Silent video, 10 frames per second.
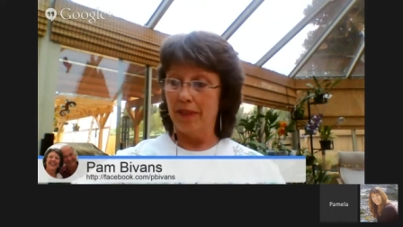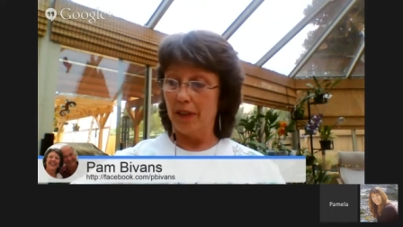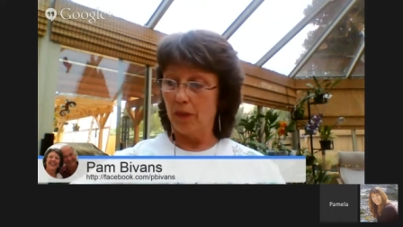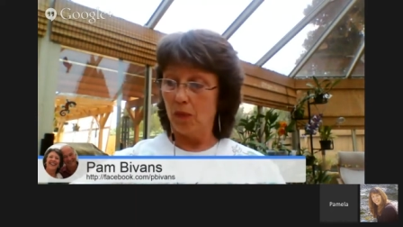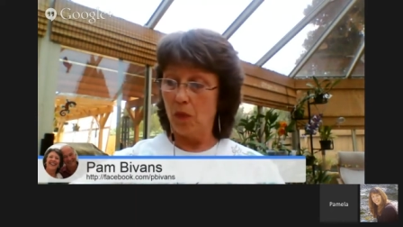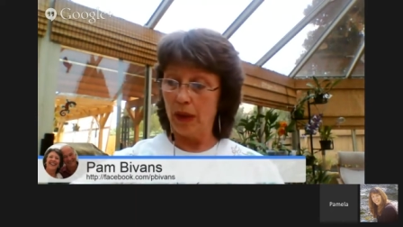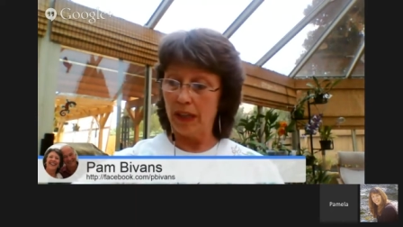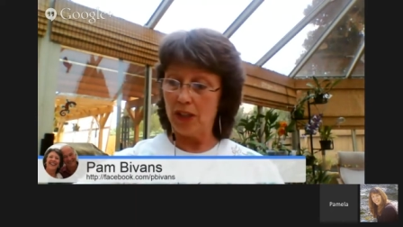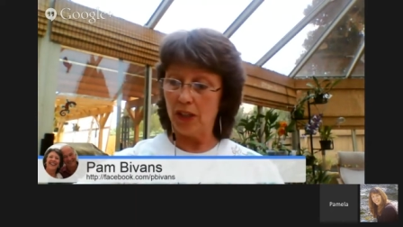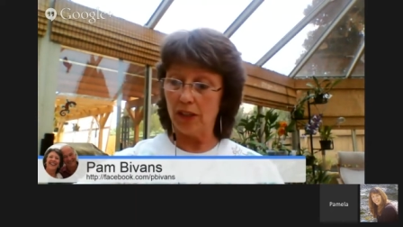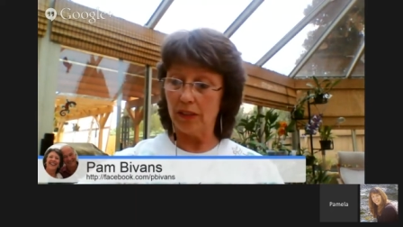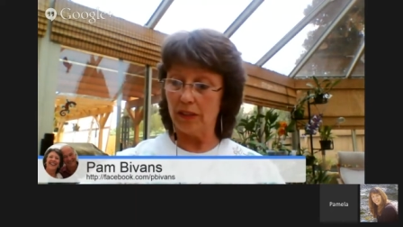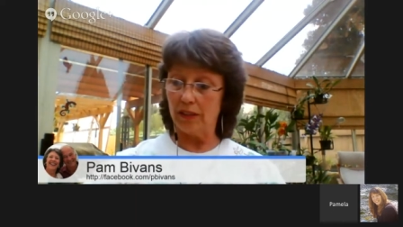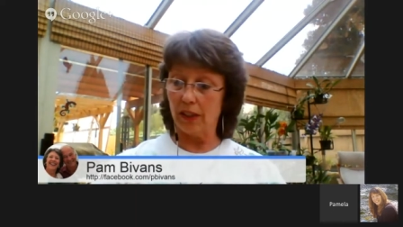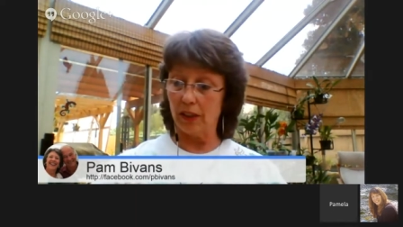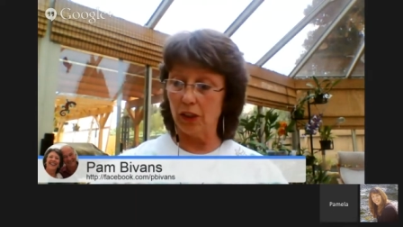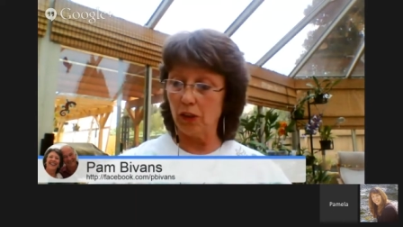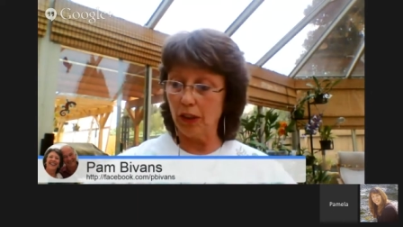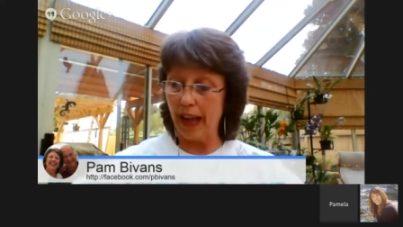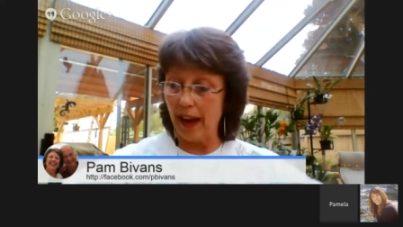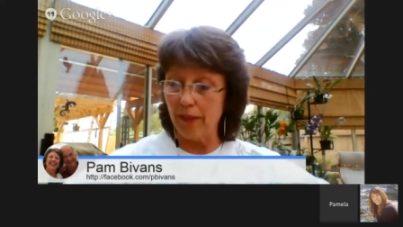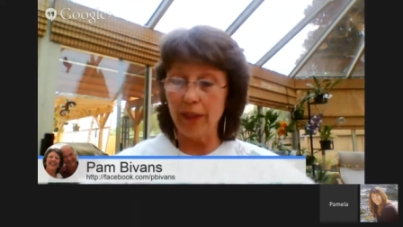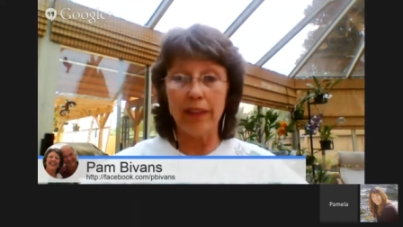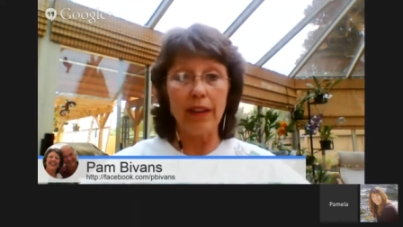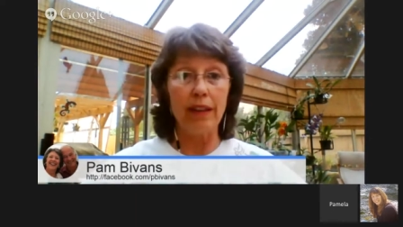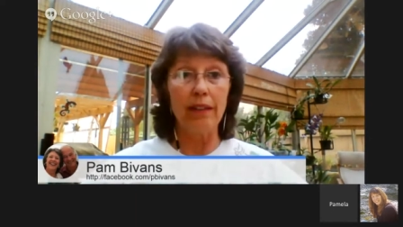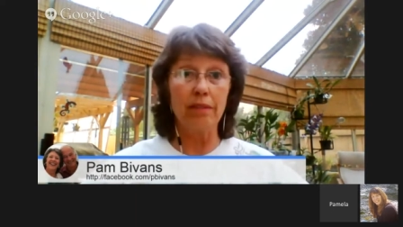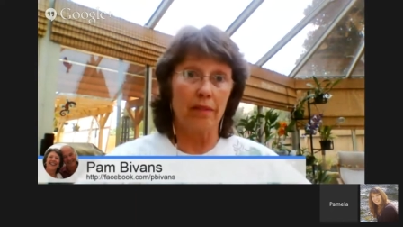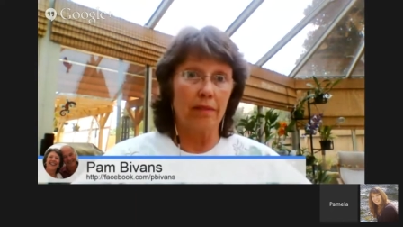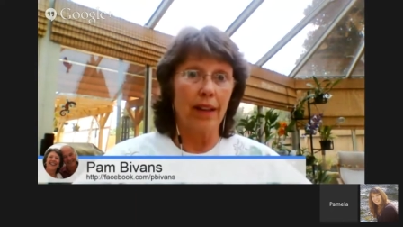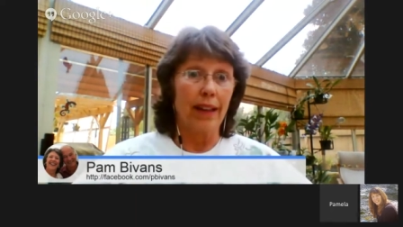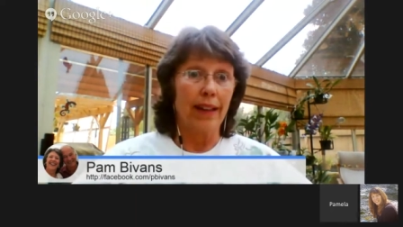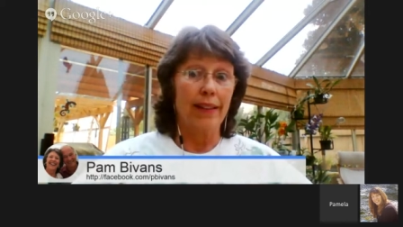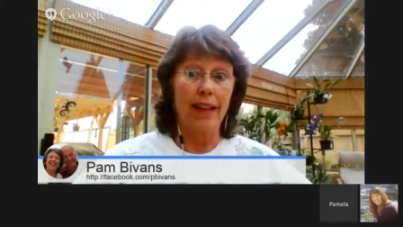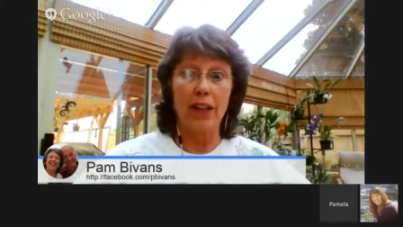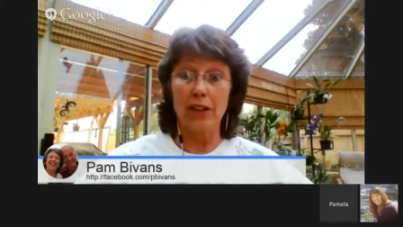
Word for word: wanted to to learn everything that